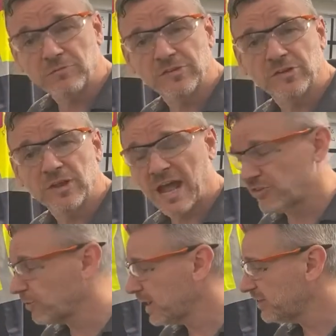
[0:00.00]
return
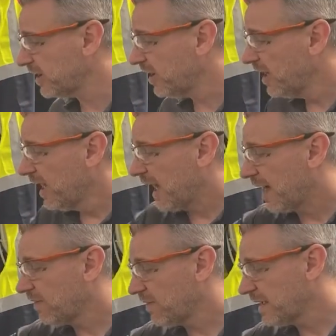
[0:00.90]
actuator
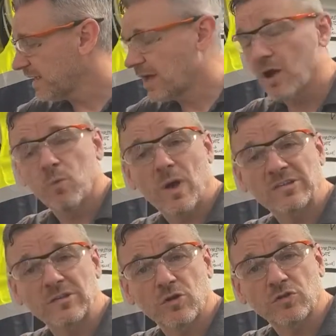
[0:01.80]
and the
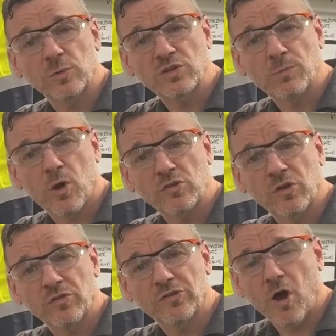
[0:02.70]
Westlock Switchbox
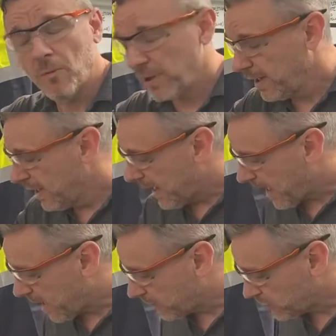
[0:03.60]
on top.
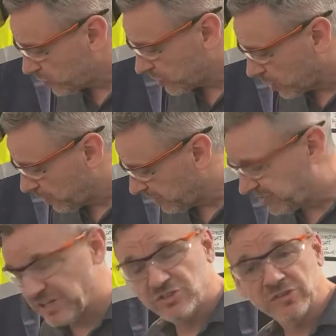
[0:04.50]
There's just a couple of
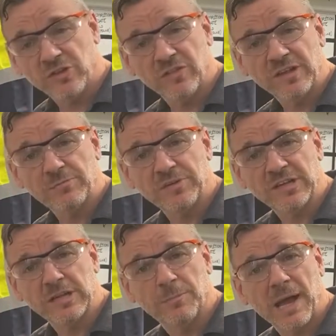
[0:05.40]
features on this
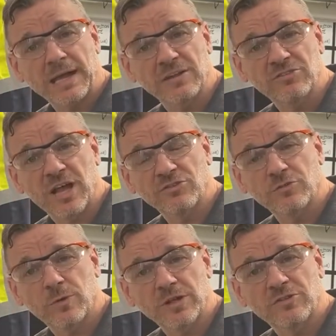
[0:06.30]
particular package that I just
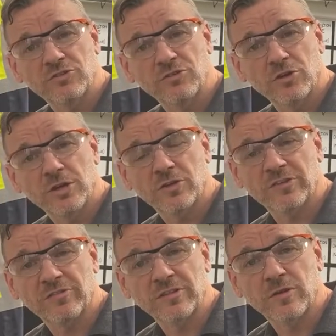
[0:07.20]
wanted to show you because I
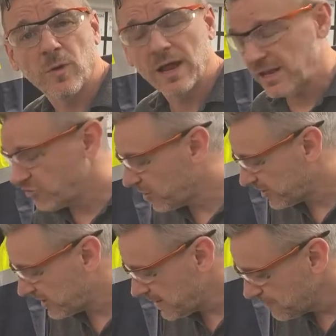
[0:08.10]
think they're quite
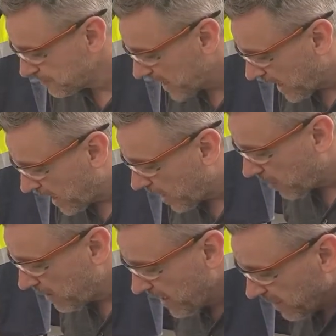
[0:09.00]
interesting.
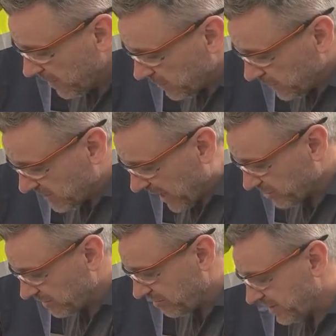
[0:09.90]
This one is
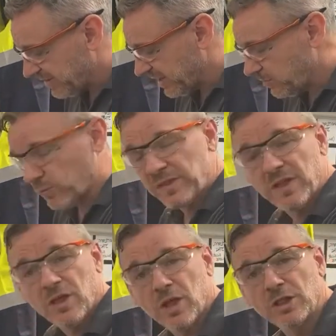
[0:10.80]
actually fitted with
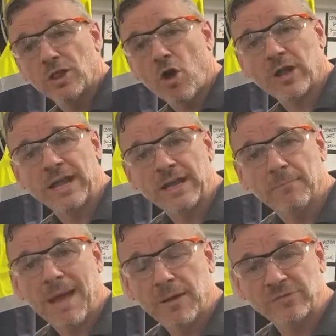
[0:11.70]
a locking
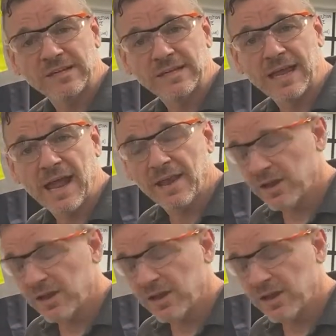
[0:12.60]
mounting kit.